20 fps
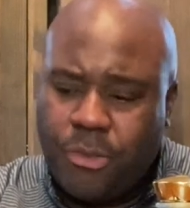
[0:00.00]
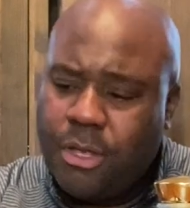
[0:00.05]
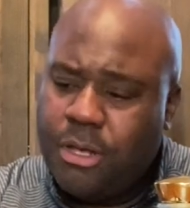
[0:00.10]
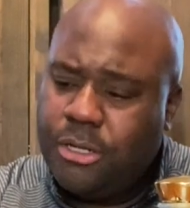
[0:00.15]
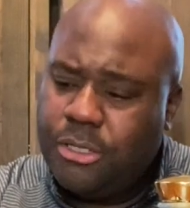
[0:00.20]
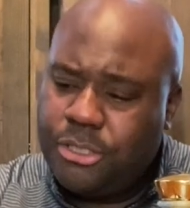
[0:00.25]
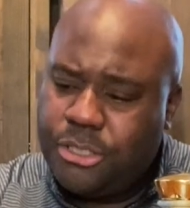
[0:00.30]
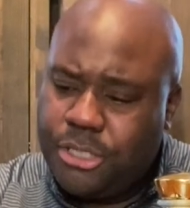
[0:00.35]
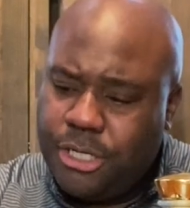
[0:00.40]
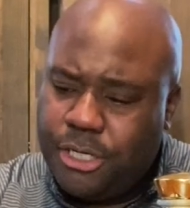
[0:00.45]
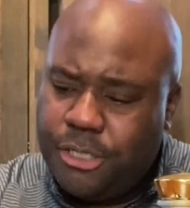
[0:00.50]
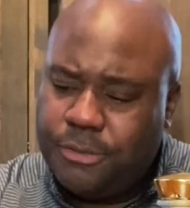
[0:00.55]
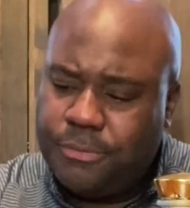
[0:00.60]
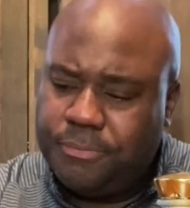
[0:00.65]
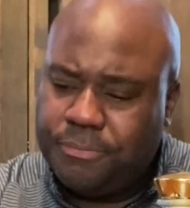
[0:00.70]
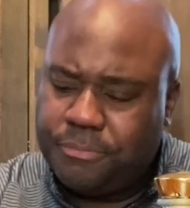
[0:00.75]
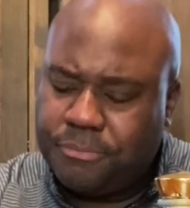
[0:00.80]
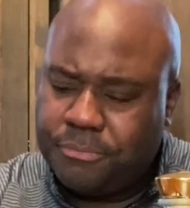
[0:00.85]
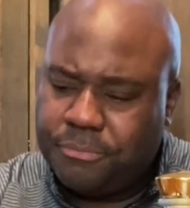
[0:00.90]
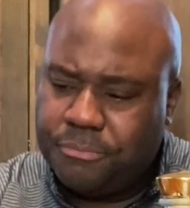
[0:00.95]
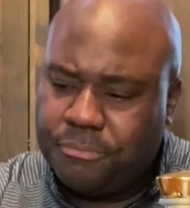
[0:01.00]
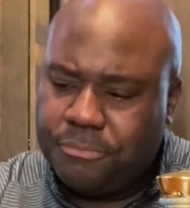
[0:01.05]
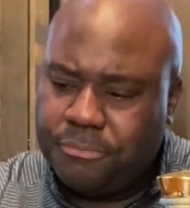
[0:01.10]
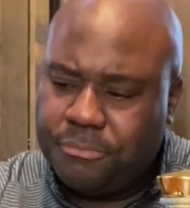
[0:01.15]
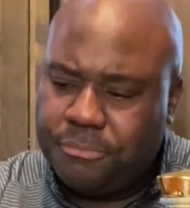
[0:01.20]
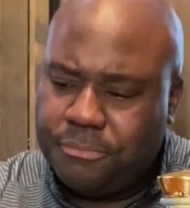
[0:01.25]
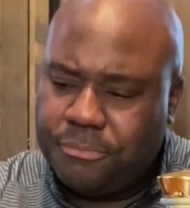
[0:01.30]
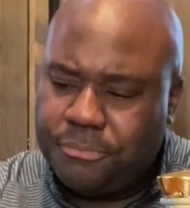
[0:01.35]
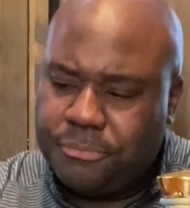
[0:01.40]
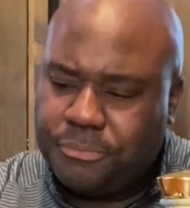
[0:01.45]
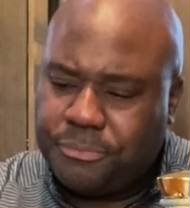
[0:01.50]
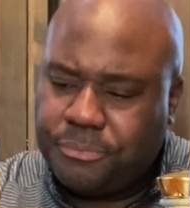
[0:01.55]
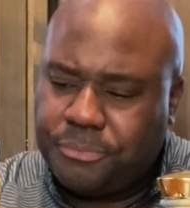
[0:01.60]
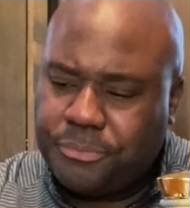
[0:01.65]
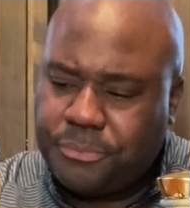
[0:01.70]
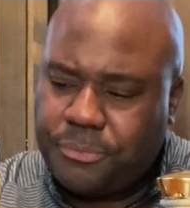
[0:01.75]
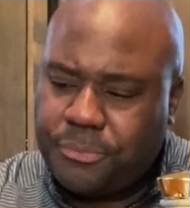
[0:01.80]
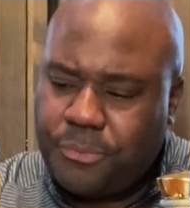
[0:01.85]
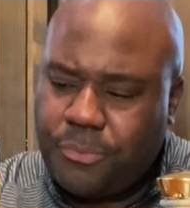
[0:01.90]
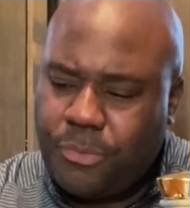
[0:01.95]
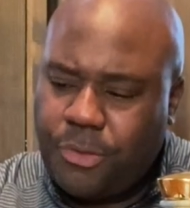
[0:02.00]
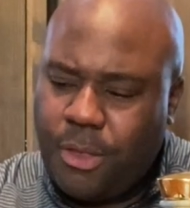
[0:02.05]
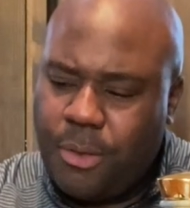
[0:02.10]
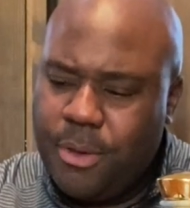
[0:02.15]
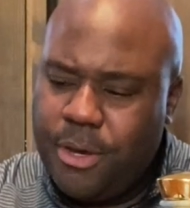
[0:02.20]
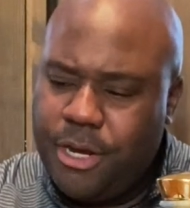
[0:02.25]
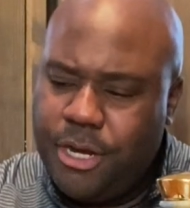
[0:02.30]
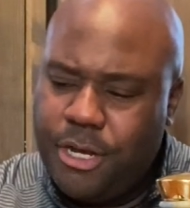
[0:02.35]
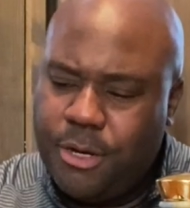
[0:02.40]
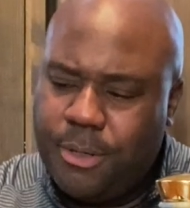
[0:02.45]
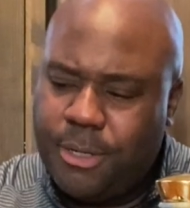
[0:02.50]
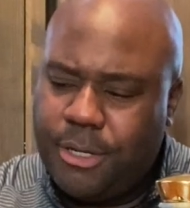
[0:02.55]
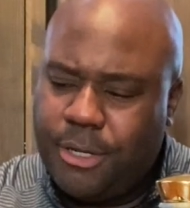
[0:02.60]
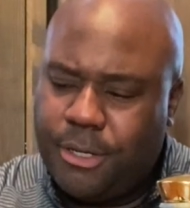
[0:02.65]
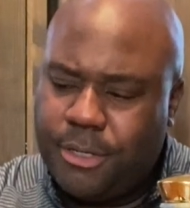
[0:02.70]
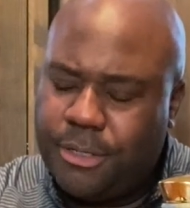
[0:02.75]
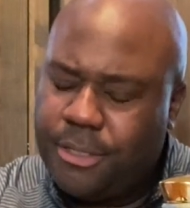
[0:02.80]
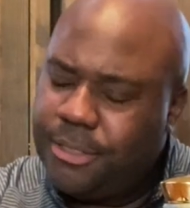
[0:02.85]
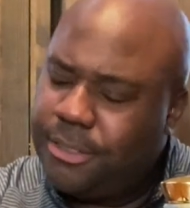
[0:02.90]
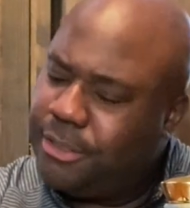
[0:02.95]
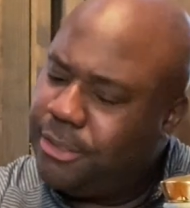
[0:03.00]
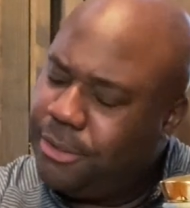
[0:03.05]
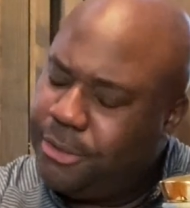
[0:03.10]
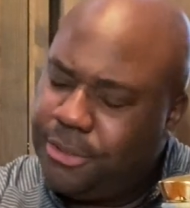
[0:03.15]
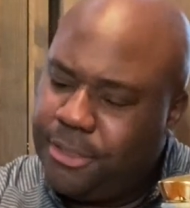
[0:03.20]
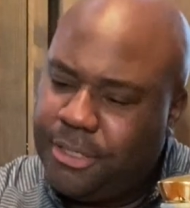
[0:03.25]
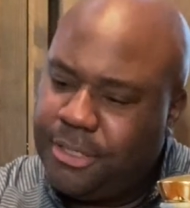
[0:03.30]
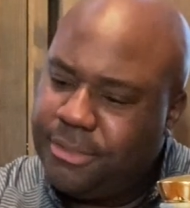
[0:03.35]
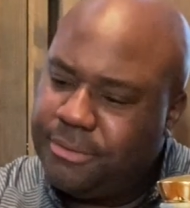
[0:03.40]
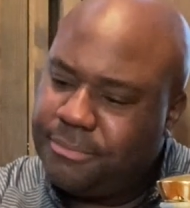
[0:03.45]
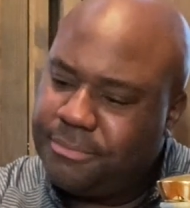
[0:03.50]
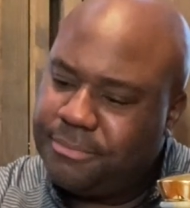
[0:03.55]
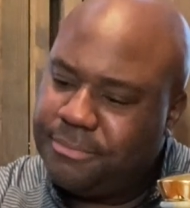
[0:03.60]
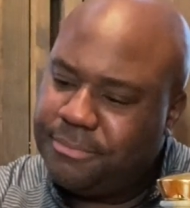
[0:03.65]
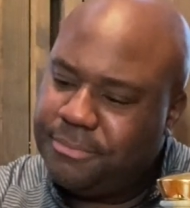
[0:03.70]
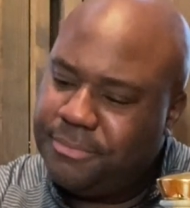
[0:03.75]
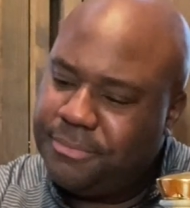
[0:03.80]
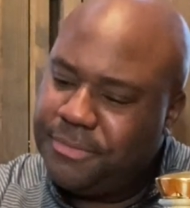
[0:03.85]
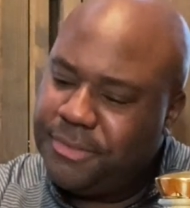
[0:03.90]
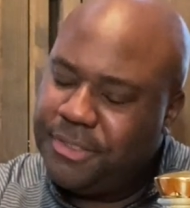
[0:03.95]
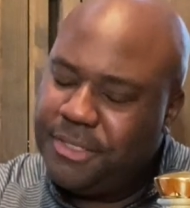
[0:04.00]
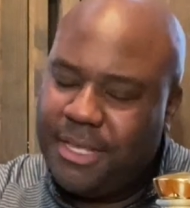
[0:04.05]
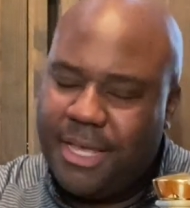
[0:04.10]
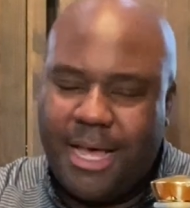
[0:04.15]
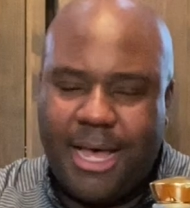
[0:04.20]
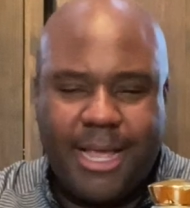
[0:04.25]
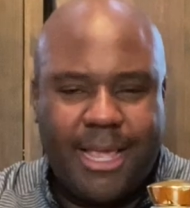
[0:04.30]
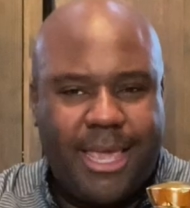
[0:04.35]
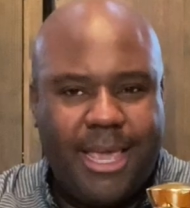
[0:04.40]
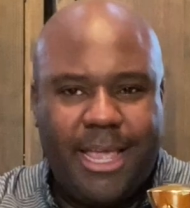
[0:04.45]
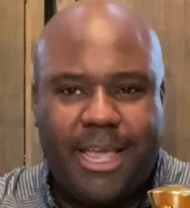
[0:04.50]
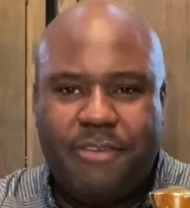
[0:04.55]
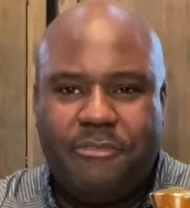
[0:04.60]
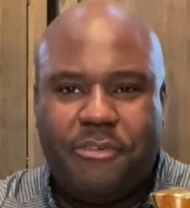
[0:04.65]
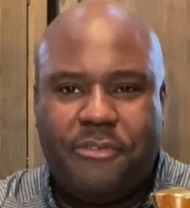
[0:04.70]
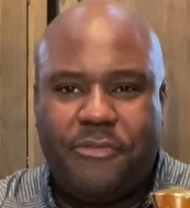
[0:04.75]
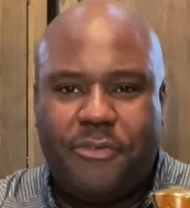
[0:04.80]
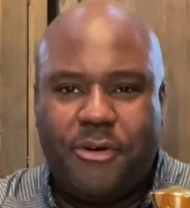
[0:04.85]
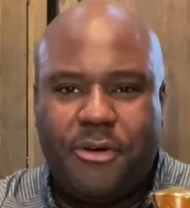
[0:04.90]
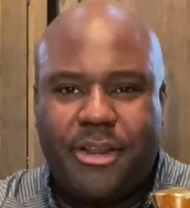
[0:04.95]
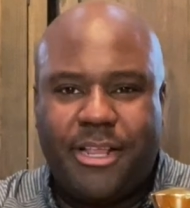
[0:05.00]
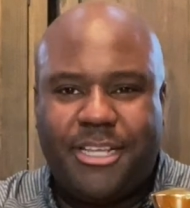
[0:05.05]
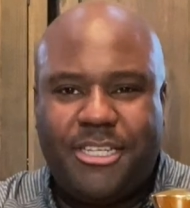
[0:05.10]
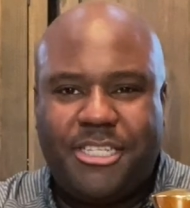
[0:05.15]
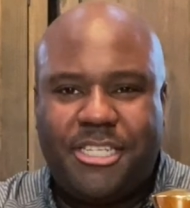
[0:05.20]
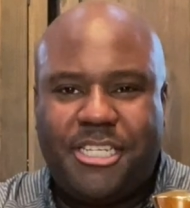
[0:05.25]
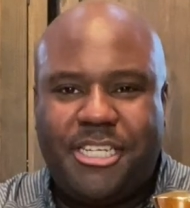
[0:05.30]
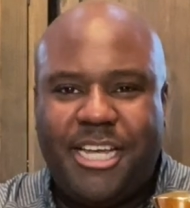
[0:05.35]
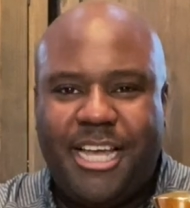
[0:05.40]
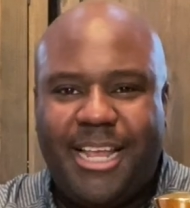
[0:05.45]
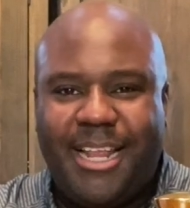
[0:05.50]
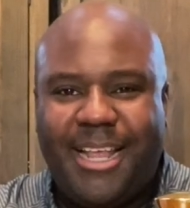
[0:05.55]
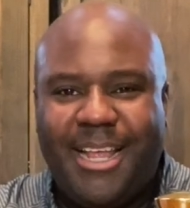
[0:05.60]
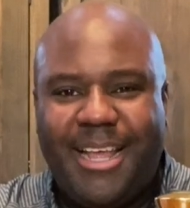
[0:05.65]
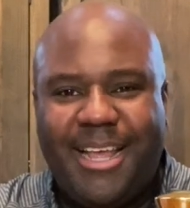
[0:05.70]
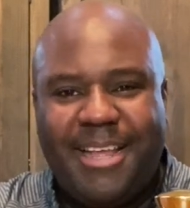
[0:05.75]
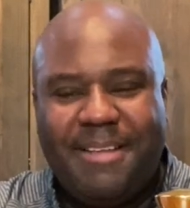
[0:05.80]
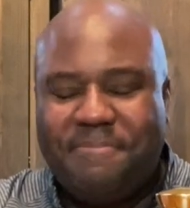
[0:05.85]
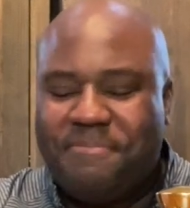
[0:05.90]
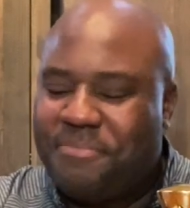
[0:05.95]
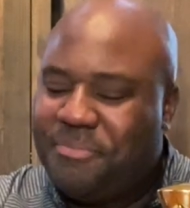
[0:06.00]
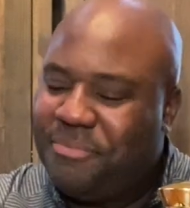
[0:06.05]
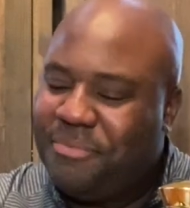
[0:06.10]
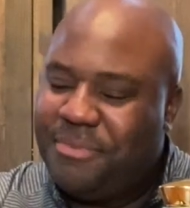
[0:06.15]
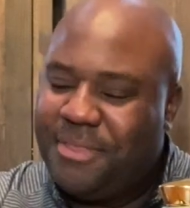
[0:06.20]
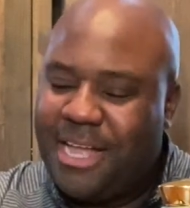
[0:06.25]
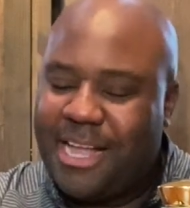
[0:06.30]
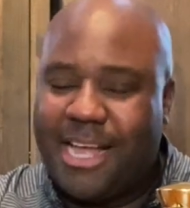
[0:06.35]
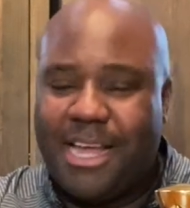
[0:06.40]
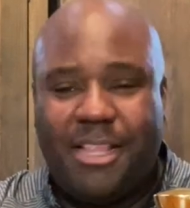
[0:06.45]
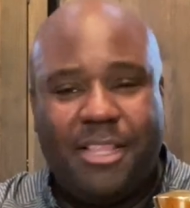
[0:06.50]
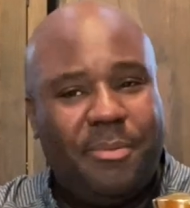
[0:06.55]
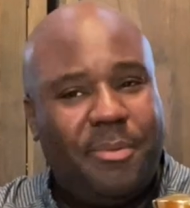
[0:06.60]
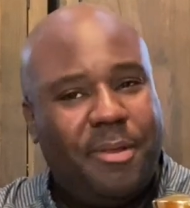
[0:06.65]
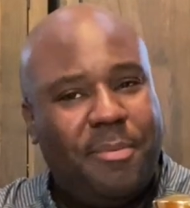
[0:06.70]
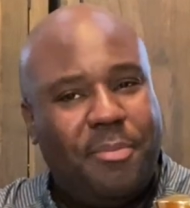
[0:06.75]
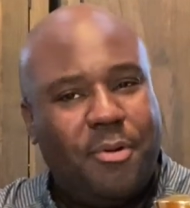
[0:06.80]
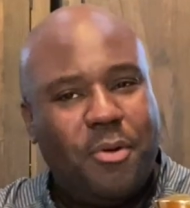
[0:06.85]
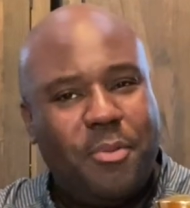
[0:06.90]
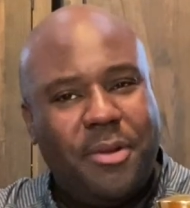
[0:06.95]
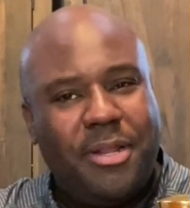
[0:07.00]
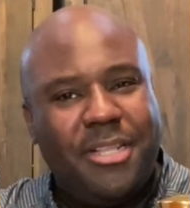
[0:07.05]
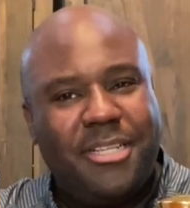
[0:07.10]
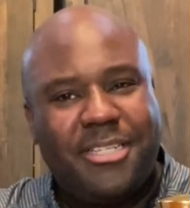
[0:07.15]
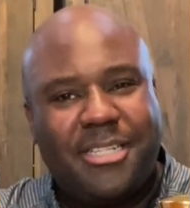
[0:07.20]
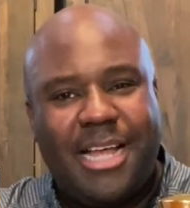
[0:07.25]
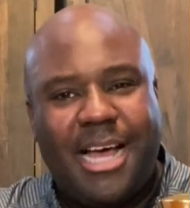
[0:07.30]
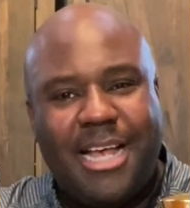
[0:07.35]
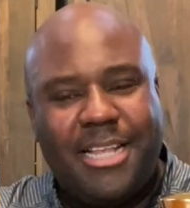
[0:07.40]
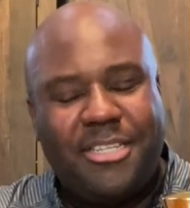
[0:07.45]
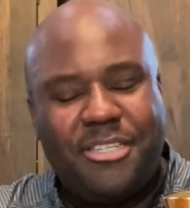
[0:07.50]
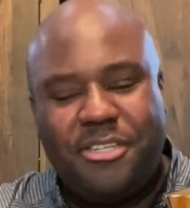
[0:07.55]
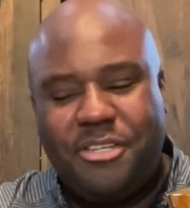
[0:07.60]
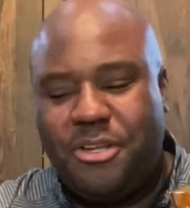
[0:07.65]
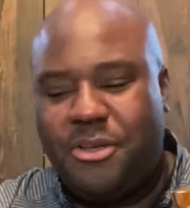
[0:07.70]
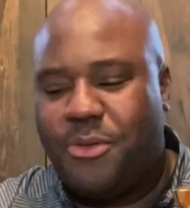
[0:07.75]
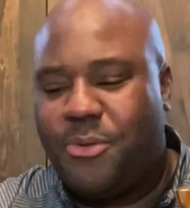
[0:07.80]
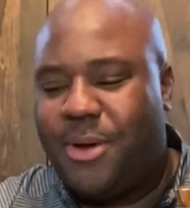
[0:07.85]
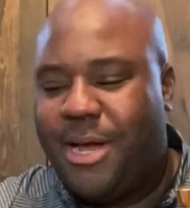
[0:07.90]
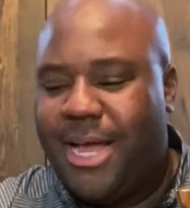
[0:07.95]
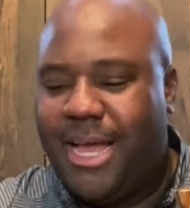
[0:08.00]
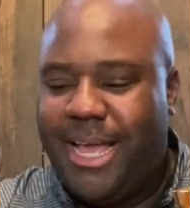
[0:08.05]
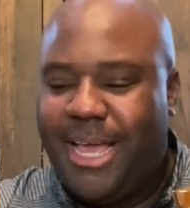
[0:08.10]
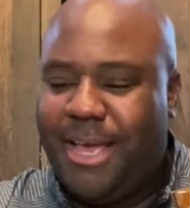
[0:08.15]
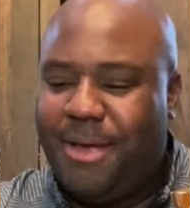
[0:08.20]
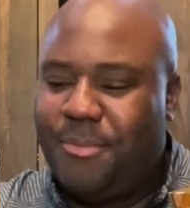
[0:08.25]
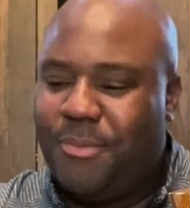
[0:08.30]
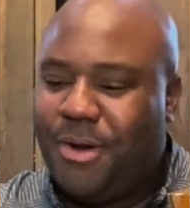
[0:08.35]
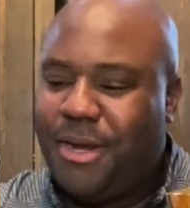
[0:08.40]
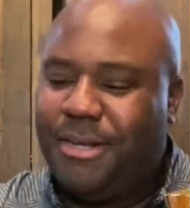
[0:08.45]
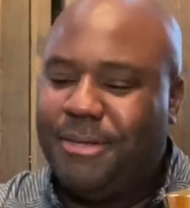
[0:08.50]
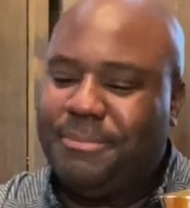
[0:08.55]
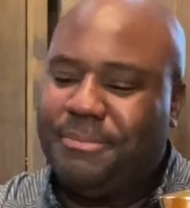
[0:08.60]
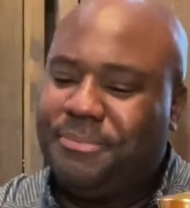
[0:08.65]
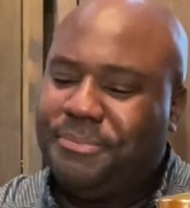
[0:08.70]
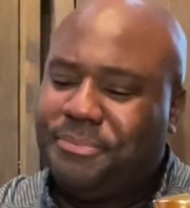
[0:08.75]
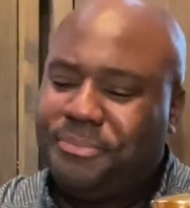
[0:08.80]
So, you know what? Hold on. I can't give a verdict just yet. I got a little bit of bourbon in this glass. So you know the way I am, right?